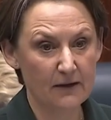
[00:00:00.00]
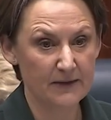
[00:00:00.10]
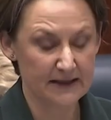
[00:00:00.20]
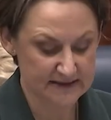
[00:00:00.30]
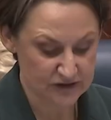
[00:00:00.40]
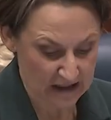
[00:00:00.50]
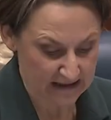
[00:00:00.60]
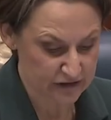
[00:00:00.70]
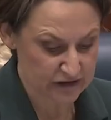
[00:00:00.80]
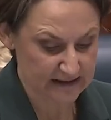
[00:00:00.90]
It is
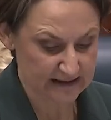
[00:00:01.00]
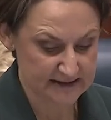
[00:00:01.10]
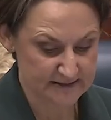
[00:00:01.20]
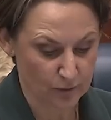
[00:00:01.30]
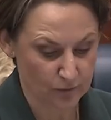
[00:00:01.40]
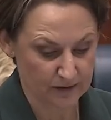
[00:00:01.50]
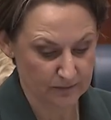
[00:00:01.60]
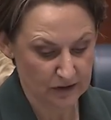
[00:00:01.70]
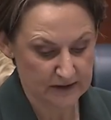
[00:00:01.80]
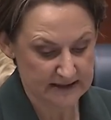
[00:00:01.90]
challenging in small
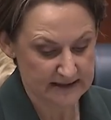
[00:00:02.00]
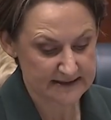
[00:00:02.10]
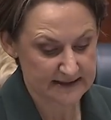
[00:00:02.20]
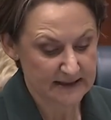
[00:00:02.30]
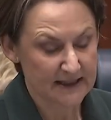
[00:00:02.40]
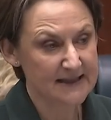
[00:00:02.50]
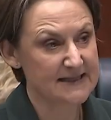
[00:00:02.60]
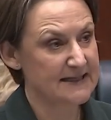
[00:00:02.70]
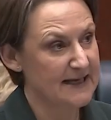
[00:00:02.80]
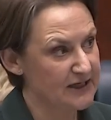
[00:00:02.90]
communities.
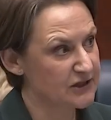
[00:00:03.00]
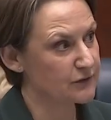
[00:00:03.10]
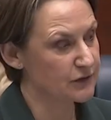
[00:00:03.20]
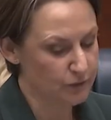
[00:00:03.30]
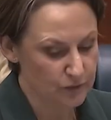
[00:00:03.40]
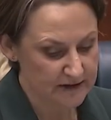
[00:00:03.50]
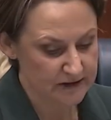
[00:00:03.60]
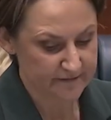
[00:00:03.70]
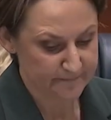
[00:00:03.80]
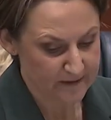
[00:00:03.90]
There's a national
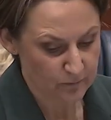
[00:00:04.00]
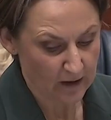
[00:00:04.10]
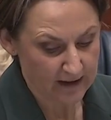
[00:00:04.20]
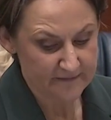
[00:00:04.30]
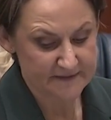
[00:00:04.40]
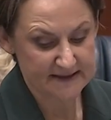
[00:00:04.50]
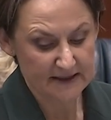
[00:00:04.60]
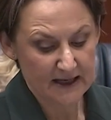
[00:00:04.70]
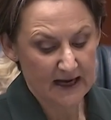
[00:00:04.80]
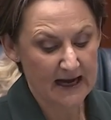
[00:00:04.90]
shortage of midwives,
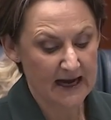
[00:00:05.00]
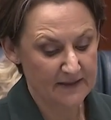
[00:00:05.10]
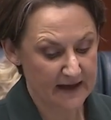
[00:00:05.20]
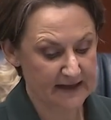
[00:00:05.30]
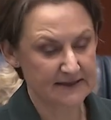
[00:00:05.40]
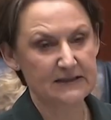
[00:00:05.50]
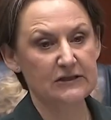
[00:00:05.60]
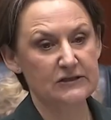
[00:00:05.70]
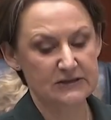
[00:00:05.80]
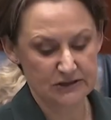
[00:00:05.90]
and that
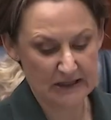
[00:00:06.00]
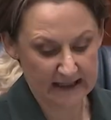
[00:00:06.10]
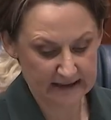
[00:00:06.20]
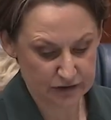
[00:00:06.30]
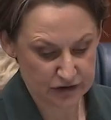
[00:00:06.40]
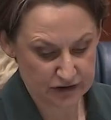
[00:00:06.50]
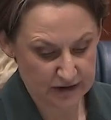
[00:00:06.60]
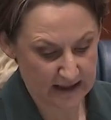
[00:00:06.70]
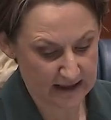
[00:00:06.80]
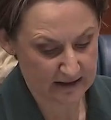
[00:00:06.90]
continues to challenge
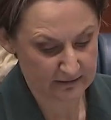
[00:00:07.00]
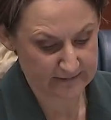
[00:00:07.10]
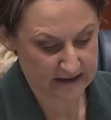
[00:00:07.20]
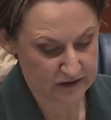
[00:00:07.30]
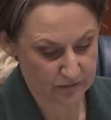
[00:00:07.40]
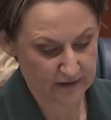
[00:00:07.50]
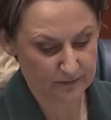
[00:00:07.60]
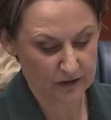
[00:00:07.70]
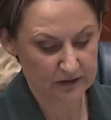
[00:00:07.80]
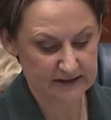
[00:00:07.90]
regional
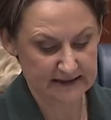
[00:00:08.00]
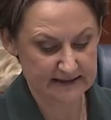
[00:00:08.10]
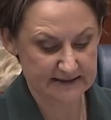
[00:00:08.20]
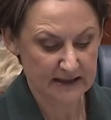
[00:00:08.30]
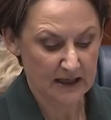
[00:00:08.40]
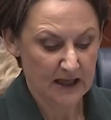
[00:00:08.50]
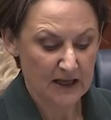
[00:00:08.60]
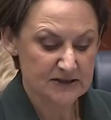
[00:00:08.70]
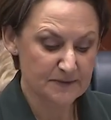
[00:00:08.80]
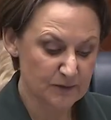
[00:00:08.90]
communities.
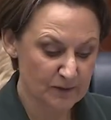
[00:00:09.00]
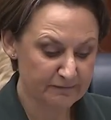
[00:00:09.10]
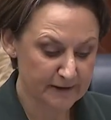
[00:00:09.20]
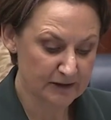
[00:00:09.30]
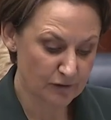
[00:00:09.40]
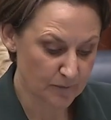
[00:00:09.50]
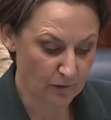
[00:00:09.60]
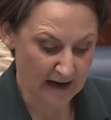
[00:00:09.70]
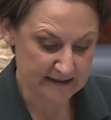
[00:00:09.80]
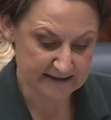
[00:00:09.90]
So the midwifery group
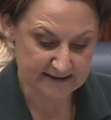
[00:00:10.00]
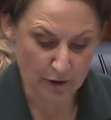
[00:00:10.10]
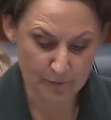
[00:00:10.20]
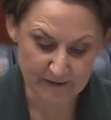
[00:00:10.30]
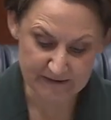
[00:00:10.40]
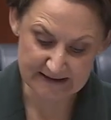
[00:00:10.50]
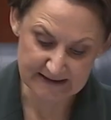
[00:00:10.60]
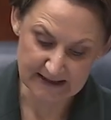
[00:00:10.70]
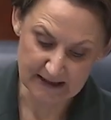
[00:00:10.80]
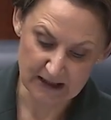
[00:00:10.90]
practice opened
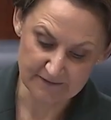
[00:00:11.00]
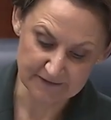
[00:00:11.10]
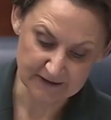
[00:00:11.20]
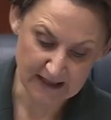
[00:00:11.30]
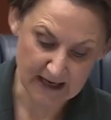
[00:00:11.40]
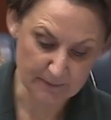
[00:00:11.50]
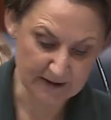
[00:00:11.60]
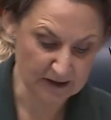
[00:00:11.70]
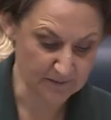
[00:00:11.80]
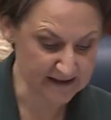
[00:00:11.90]
in Carnarvon
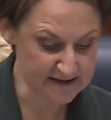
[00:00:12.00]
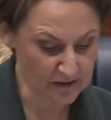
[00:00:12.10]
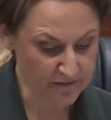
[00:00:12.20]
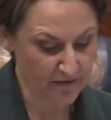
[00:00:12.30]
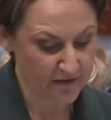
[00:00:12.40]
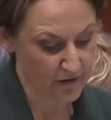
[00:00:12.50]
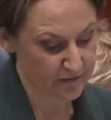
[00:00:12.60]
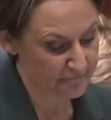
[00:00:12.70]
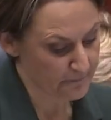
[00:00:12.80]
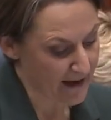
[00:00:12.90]
and commenced on the
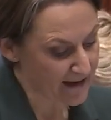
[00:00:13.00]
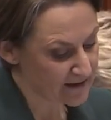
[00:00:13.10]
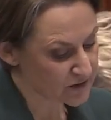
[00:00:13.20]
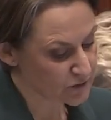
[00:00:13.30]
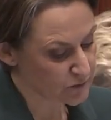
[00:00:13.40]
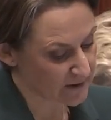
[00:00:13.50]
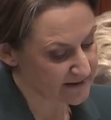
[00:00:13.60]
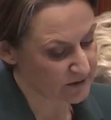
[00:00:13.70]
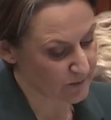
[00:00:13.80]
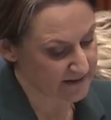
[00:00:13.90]
3rd of May
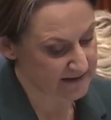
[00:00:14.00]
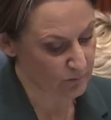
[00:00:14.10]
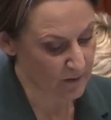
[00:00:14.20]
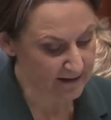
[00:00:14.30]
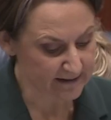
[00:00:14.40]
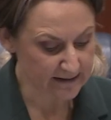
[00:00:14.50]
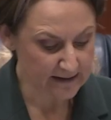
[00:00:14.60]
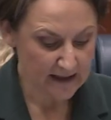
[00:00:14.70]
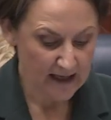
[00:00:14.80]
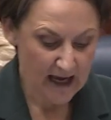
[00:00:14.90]
2021.
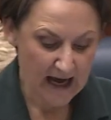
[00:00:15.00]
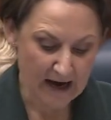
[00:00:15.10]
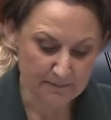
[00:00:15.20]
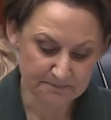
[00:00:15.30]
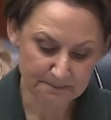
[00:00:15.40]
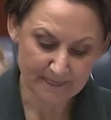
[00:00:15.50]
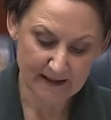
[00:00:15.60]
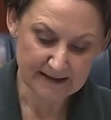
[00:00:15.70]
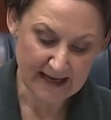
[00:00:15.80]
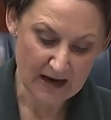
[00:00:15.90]

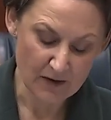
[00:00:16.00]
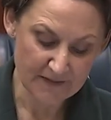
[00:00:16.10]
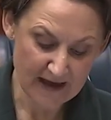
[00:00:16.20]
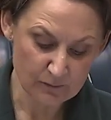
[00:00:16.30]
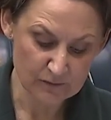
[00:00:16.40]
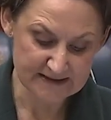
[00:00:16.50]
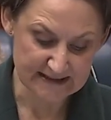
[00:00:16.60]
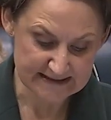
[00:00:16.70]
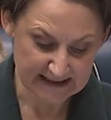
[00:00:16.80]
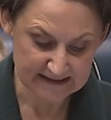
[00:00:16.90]
Now, that was
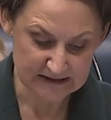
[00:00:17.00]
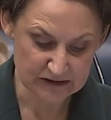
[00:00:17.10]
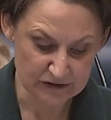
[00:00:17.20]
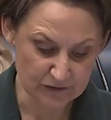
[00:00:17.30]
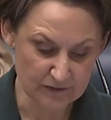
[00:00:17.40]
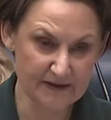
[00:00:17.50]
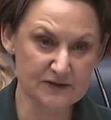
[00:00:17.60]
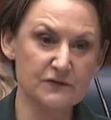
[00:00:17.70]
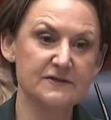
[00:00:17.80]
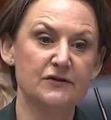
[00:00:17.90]
intended to,
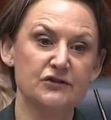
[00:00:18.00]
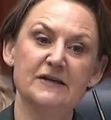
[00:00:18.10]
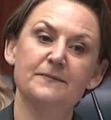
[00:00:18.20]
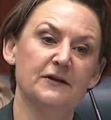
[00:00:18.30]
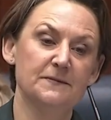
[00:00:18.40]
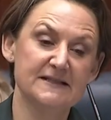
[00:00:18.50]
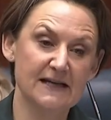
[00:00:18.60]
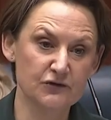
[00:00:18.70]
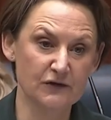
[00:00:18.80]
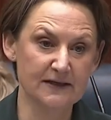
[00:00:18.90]
there's also GP
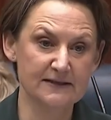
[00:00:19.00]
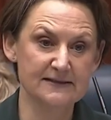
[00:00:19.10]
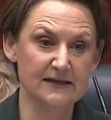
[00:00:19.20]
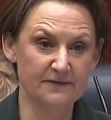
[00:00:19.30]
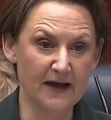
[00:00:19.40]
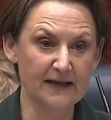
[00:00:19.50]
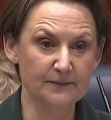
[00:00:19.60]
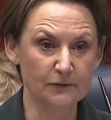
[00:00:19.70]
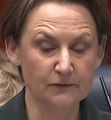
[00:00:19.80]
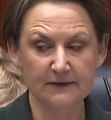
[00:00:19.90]
obstetrics available.